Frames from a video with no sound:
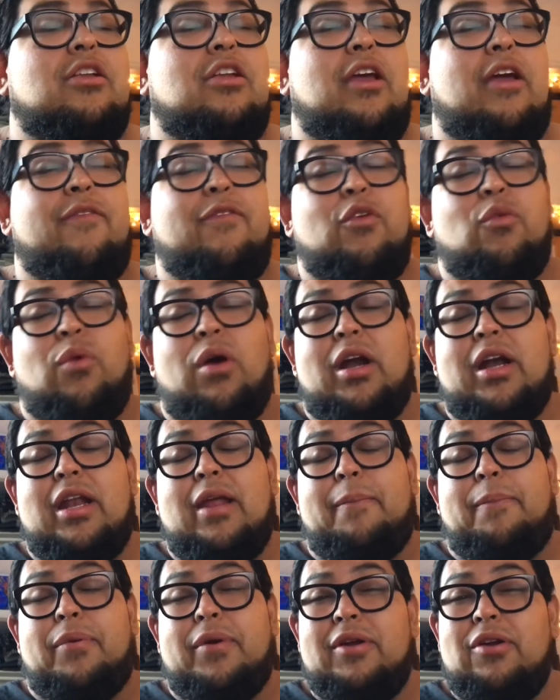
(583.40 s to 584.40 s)
If you wanted
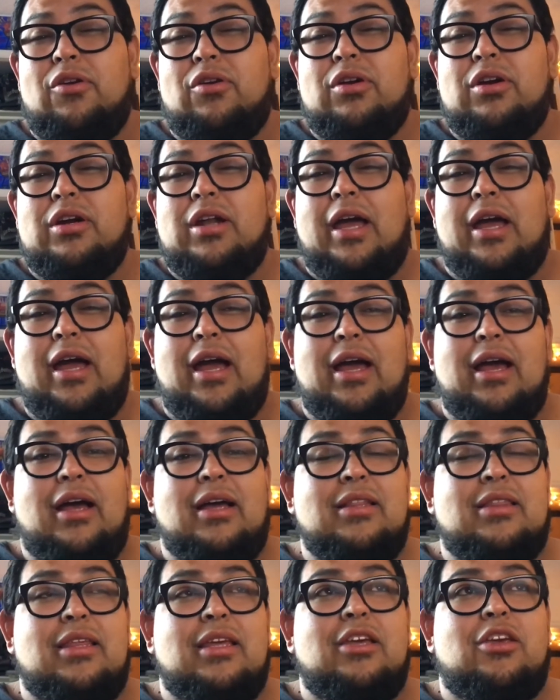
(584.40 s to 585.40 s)
it pre-ordered,
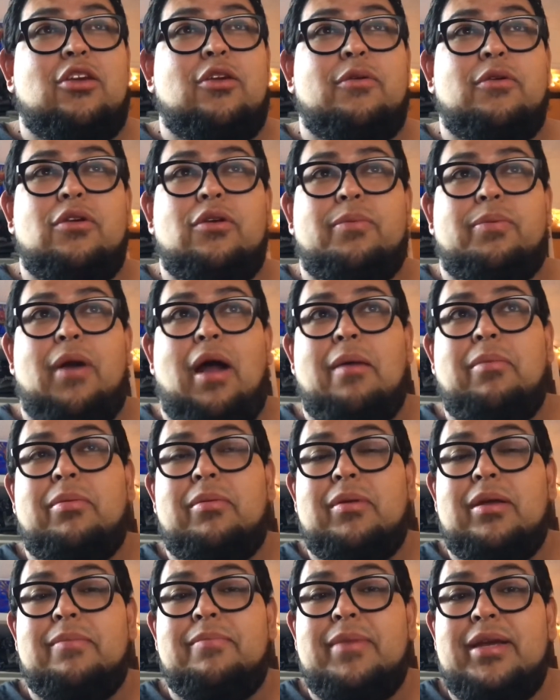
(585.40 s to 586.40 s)
I think you
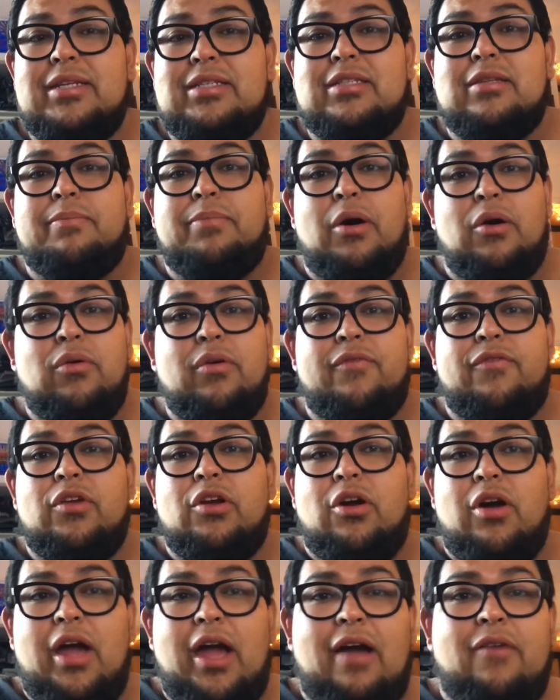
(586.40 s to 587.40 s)
probably missed the boat. If you
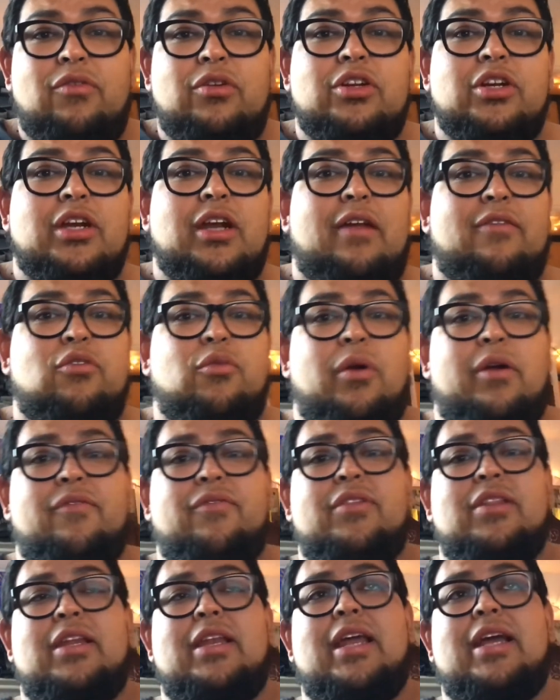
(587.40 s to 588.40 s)
don't have one, you're going to have to wait
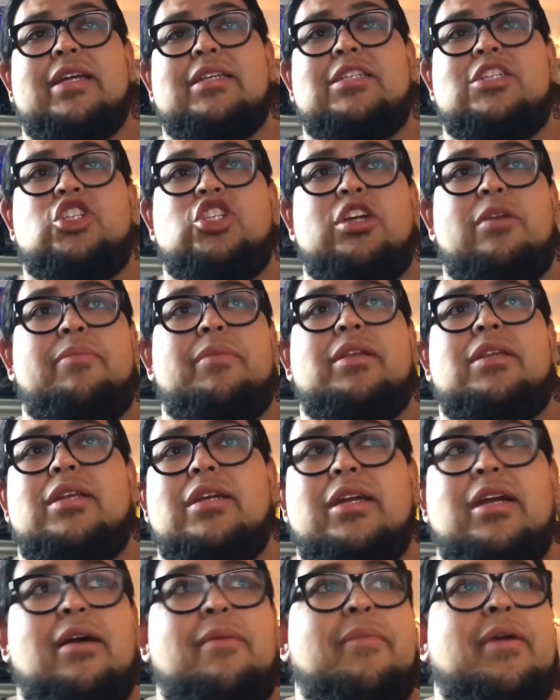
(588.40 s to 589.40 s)
for the next shipment to
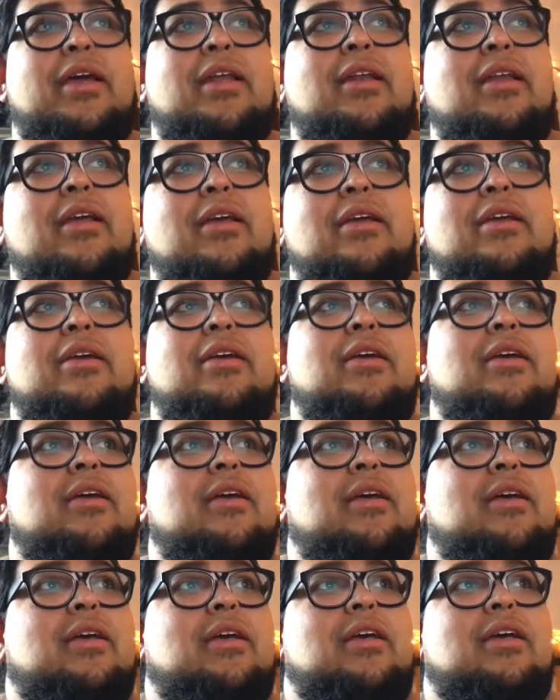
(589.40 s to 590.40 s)
come in.
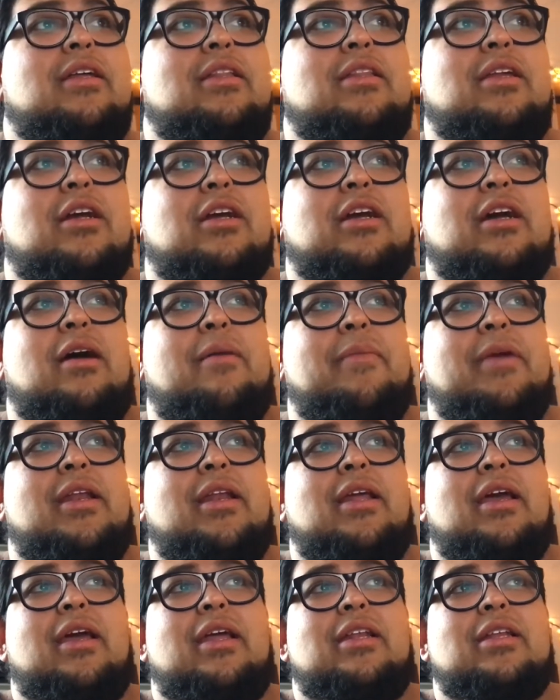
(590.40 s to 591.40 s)
They're
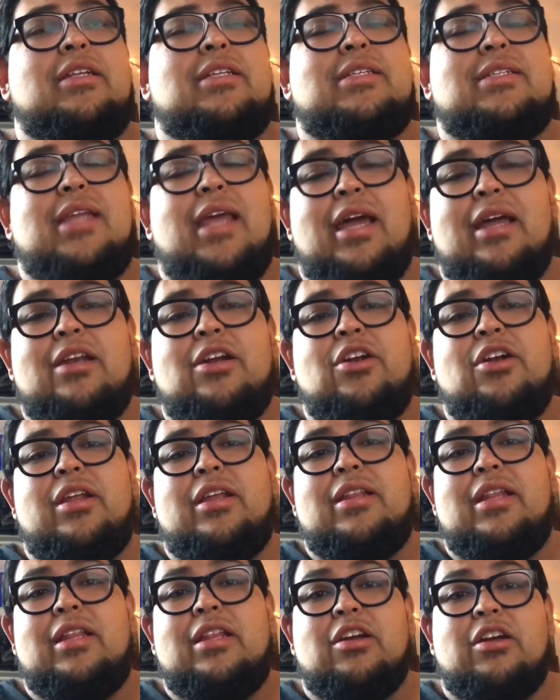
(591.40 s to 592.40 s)
coming in standard,
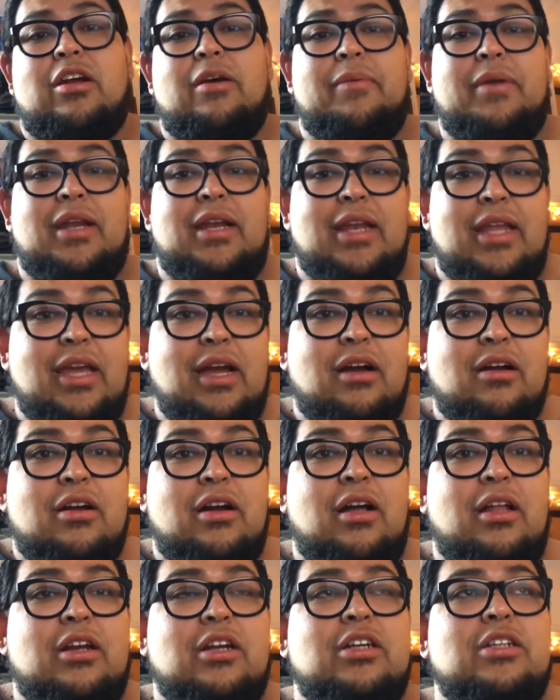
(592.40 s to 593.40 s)
and then they're coming in neon
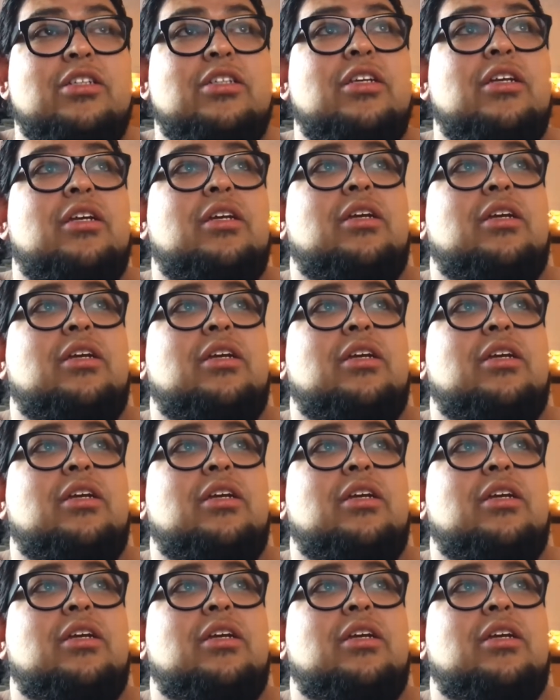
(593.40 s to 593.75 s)
colors.